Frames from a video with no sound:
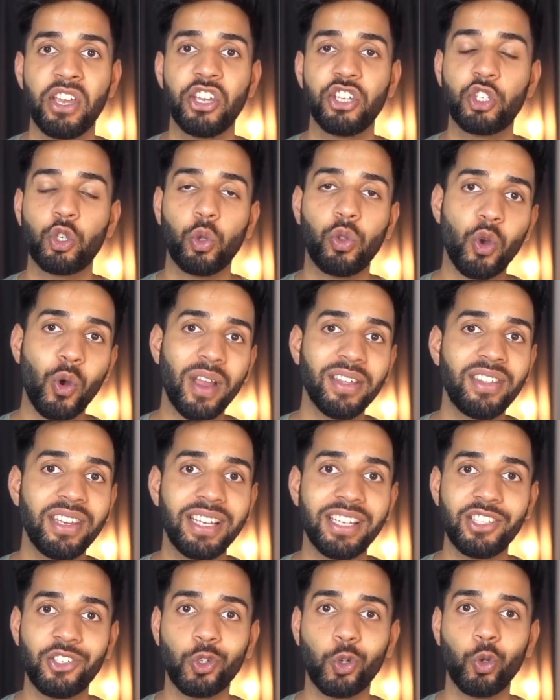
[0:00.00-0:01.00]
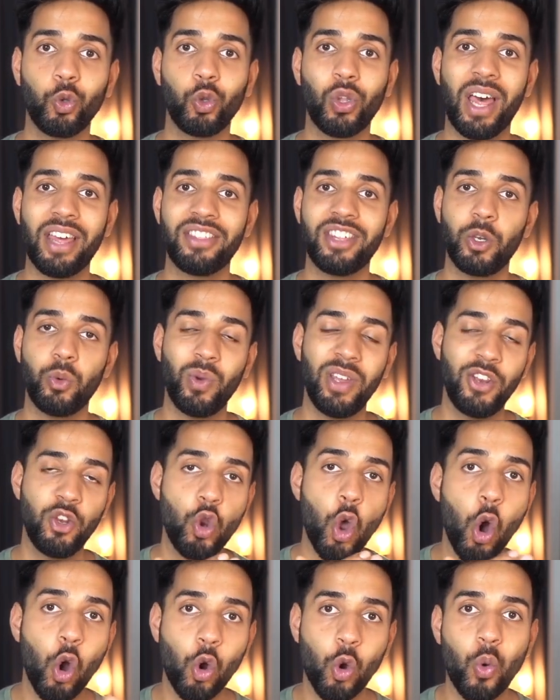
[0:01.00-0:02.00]
So although I think it's cool, I think we're
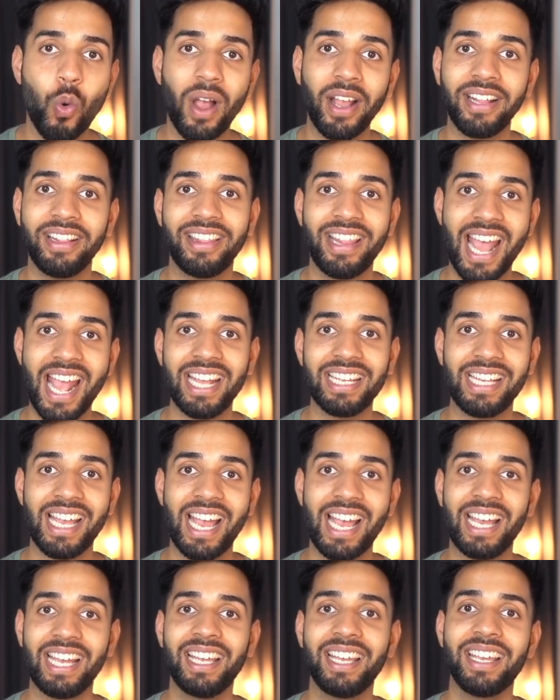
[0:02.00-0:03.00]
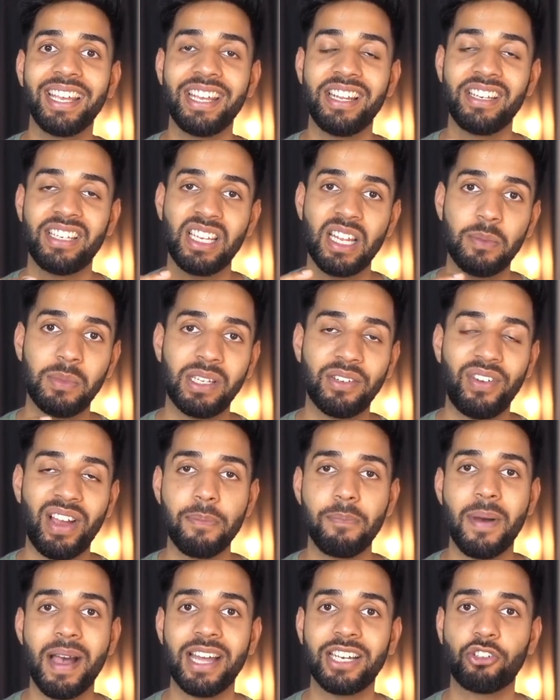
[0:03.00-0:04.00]
not quite there yet in terms of
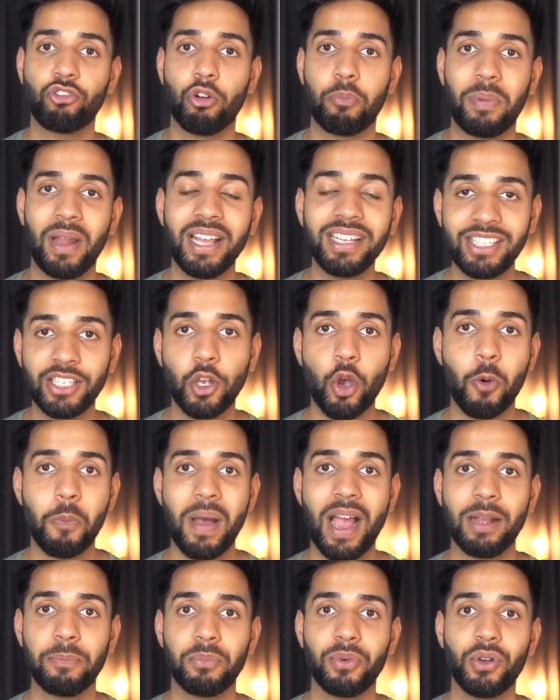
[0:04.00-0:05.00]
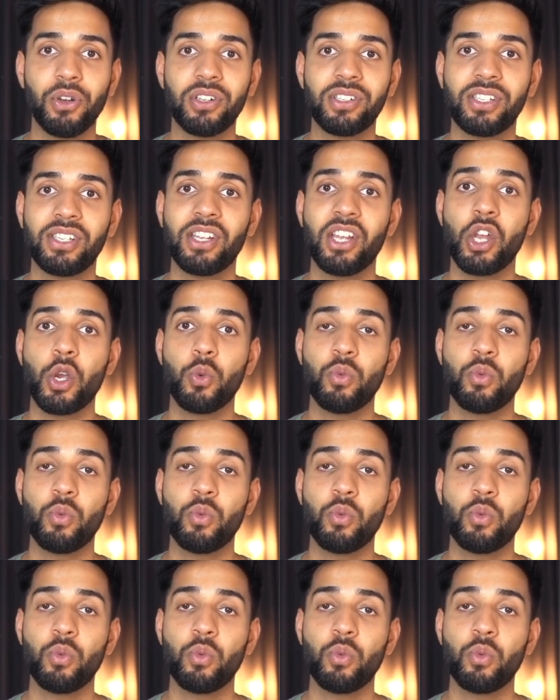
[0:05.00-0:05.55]
iPads replacing our MacBooks,